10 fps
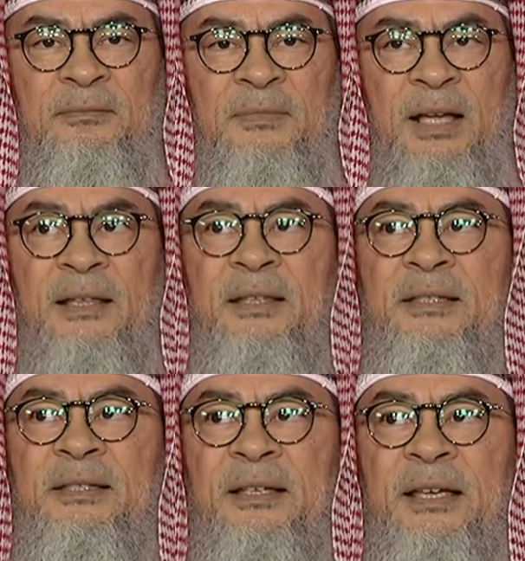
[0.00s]
And
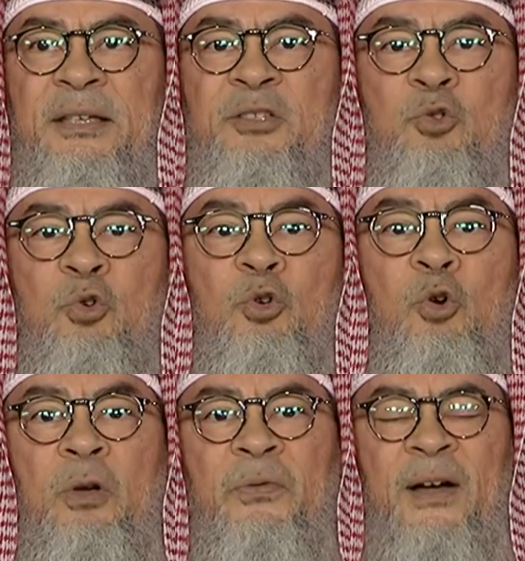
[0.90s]
this is to
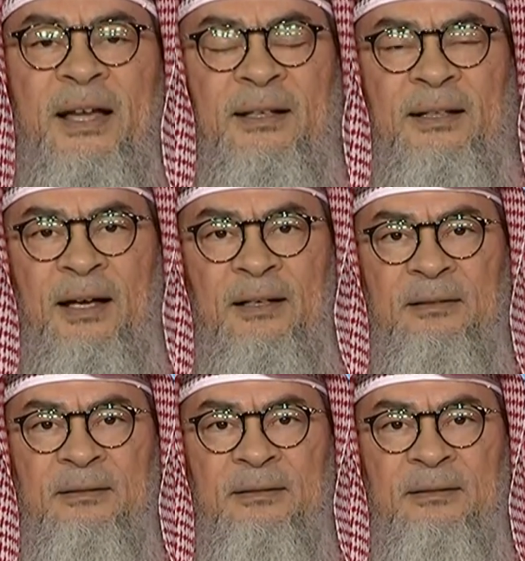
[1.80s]
glorify Allah.